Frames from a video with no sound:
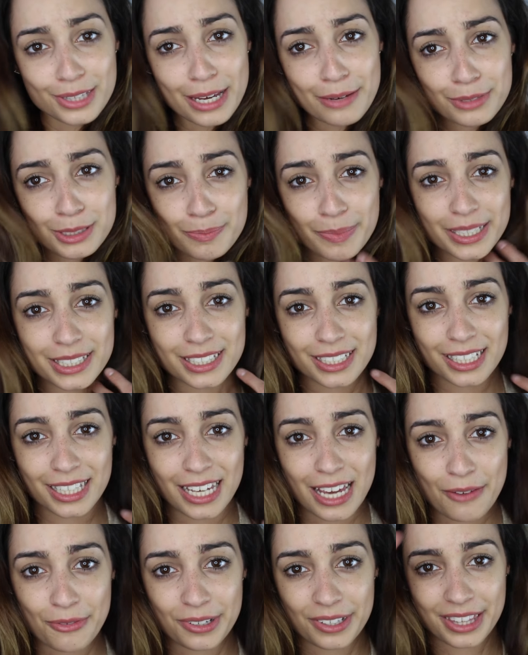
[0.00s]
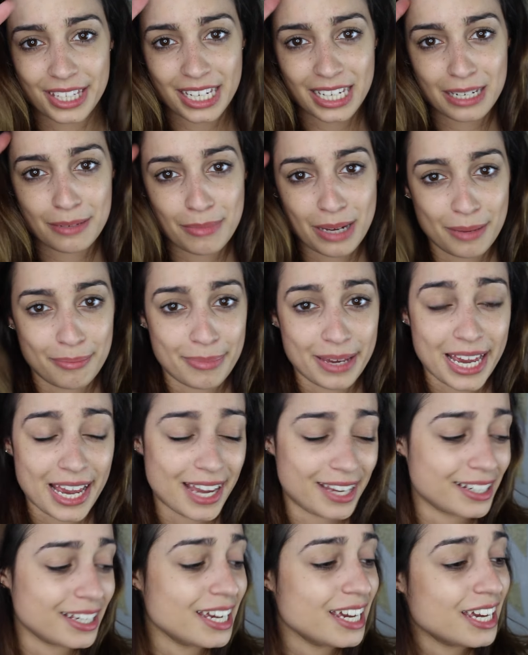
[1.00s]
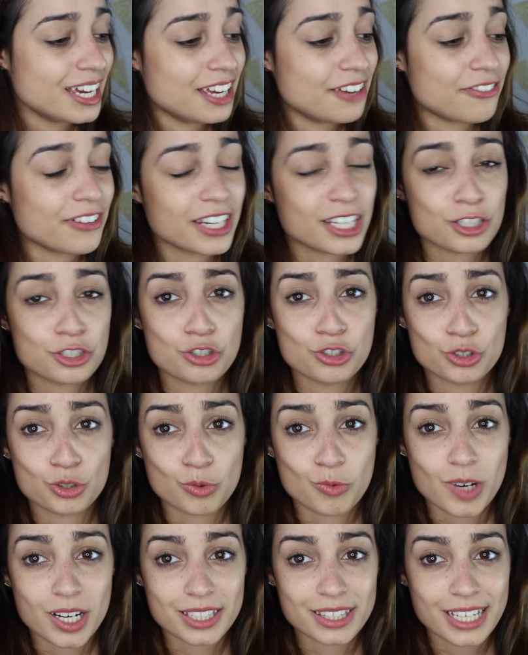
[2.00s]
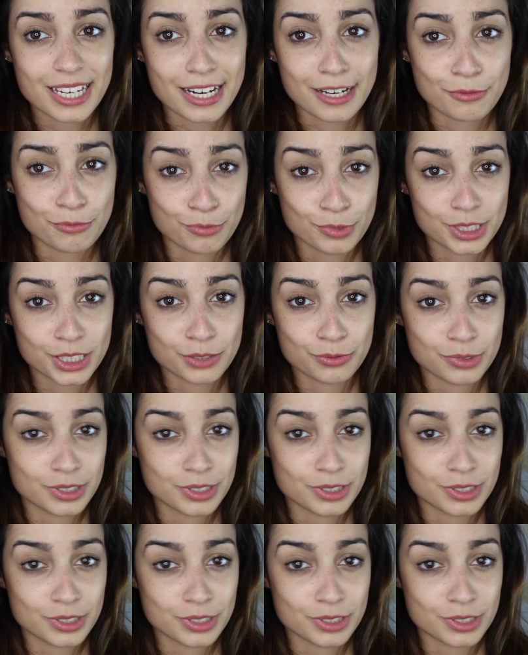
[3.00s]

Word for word: that was basically everything in my bag. If I could choose one that I really,